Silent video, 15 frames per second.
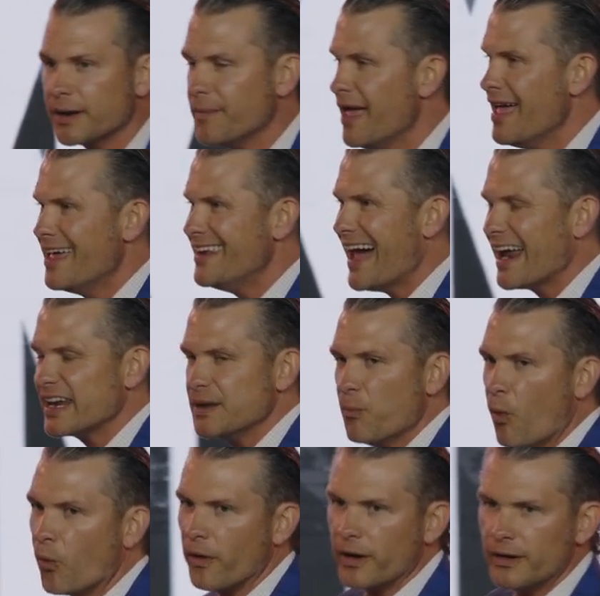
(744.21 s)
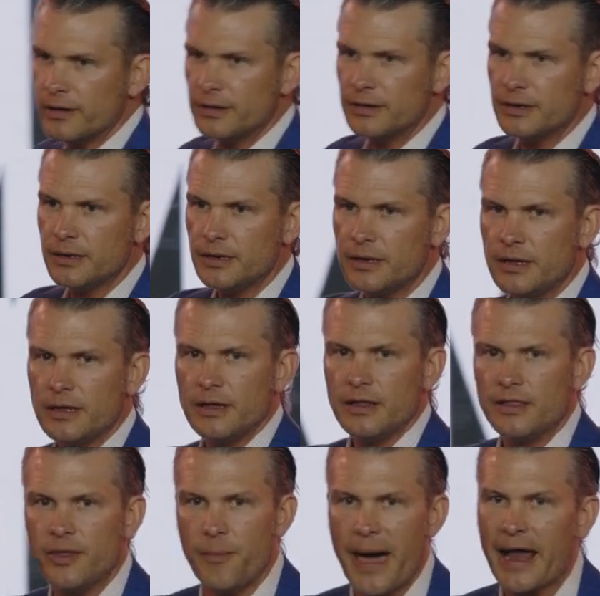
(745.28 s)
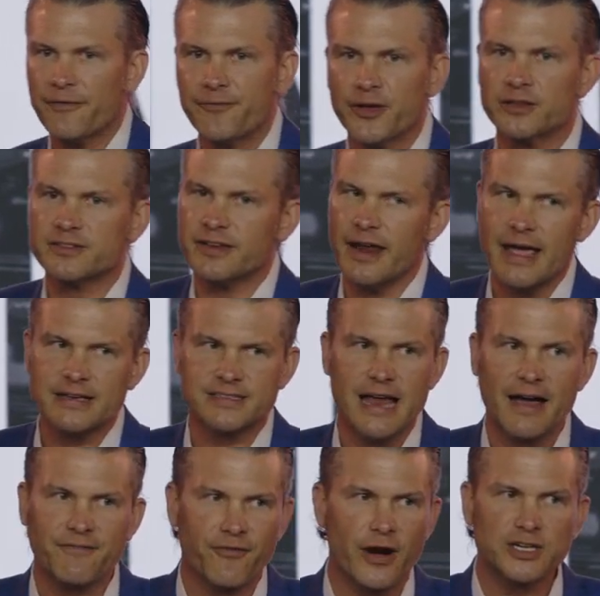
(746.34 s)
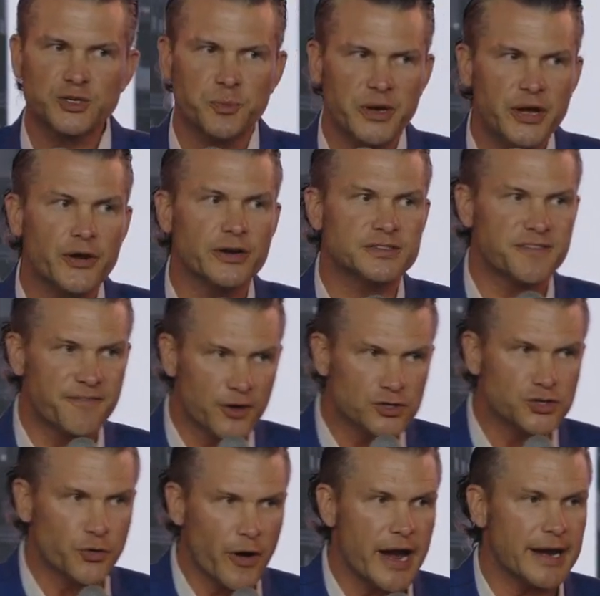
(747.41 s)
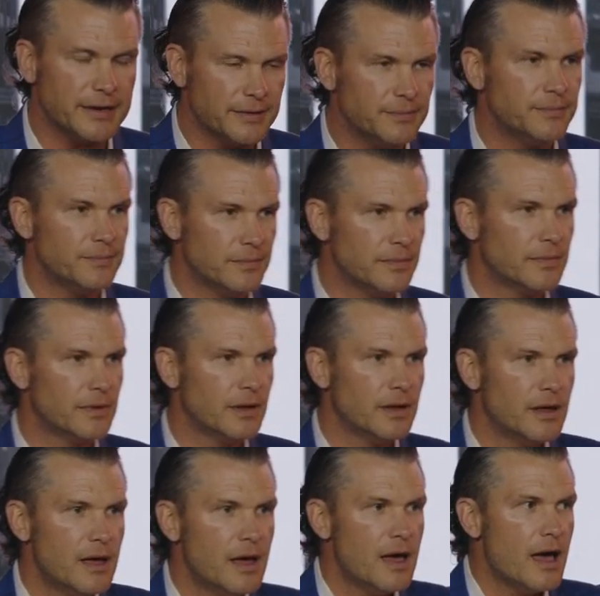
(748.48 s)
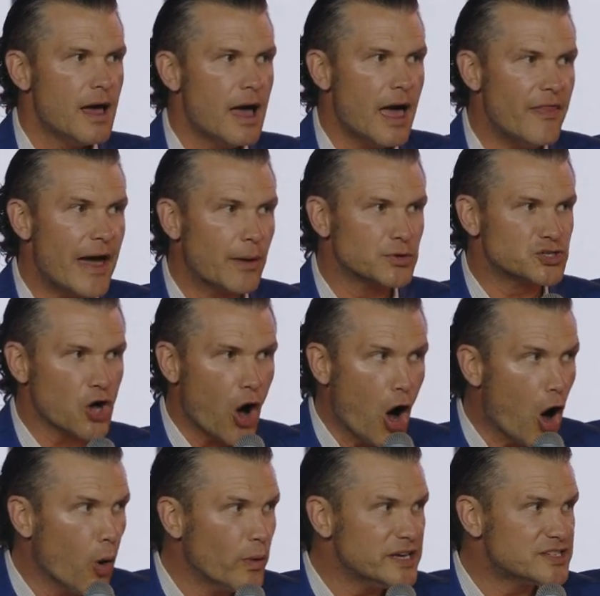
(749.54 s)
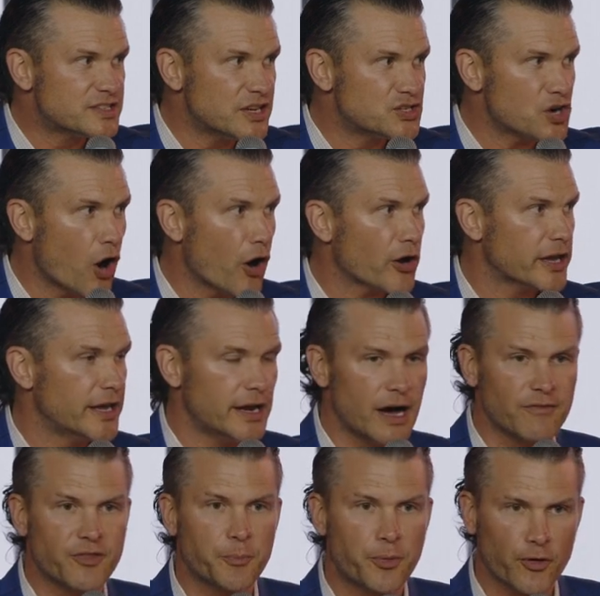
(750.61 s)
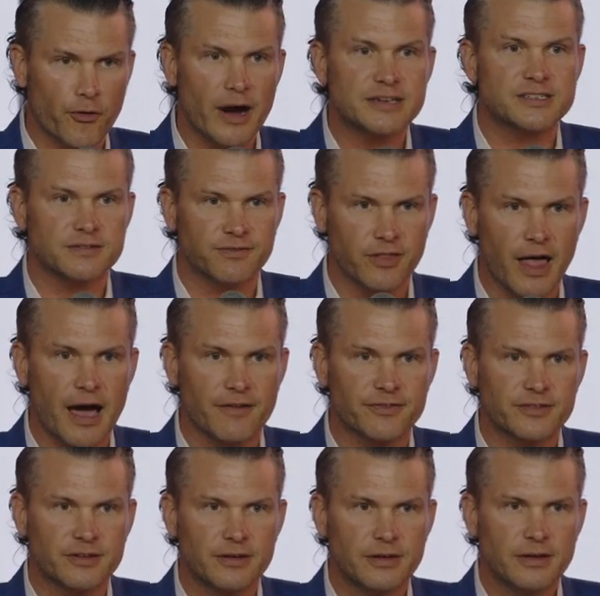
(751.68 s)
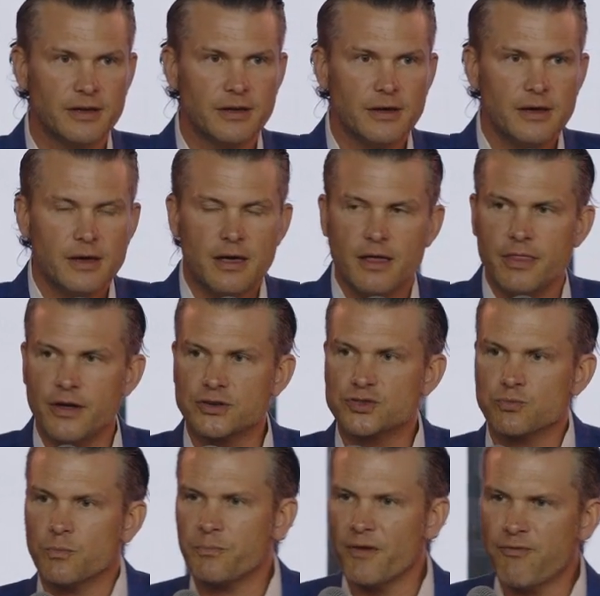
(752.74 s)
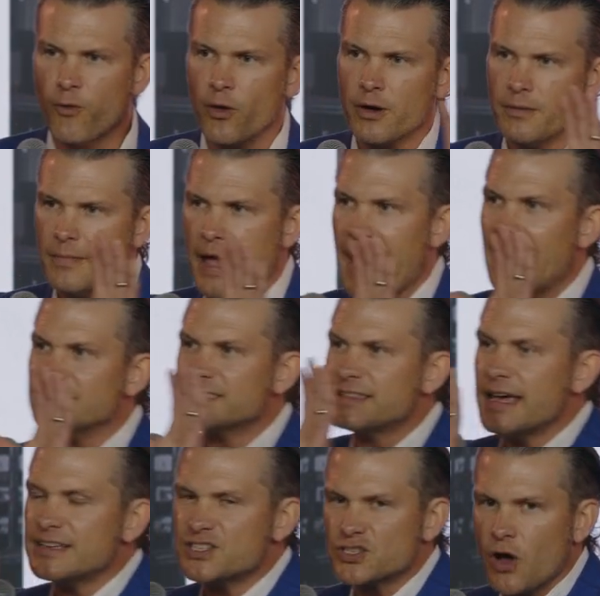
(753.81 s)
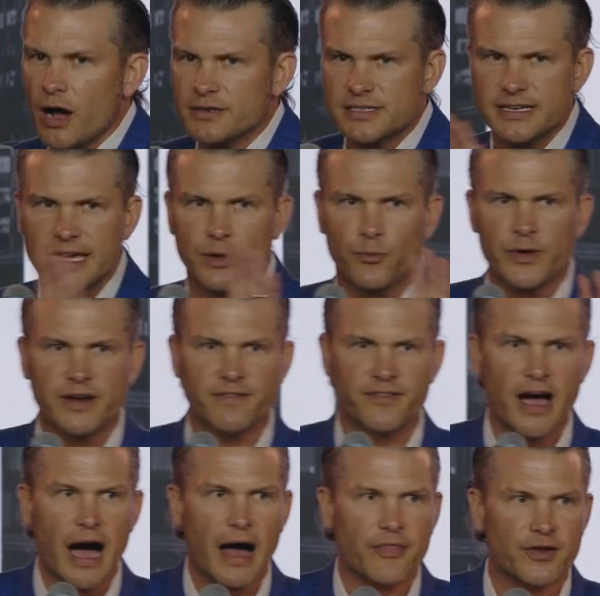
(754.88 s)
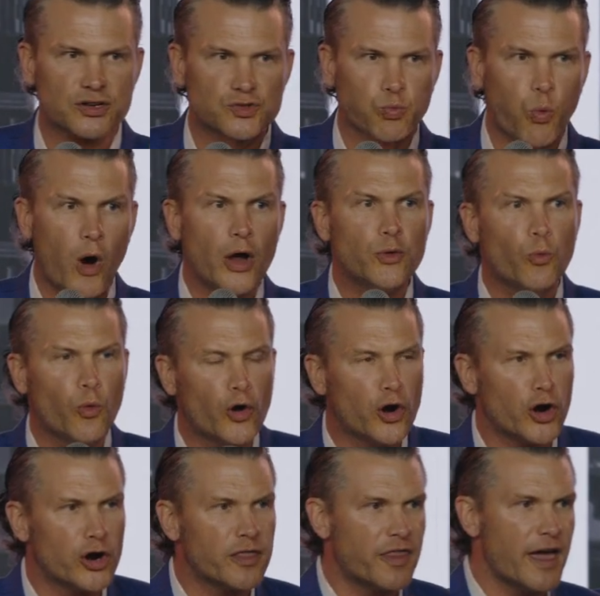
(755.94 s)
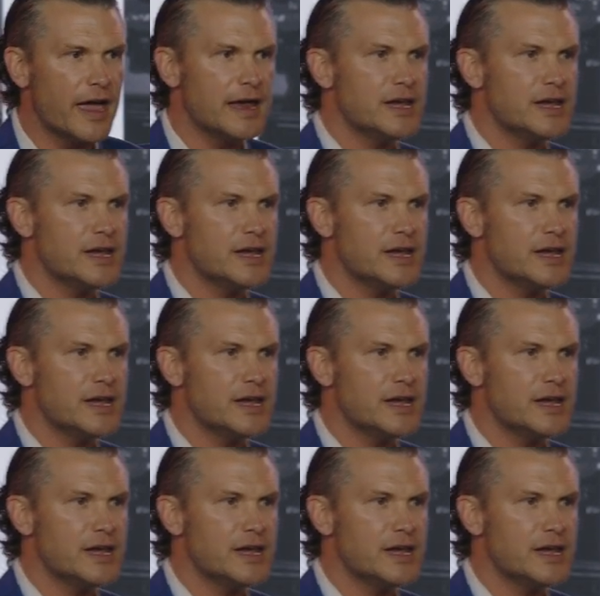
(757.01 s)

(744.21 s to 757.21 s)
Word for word: him. Not anymore. The battlefield today is not freshman year, it's first grade. And that was always the target of the progressive left. There's before, as they sought to get rid of God, there's one word they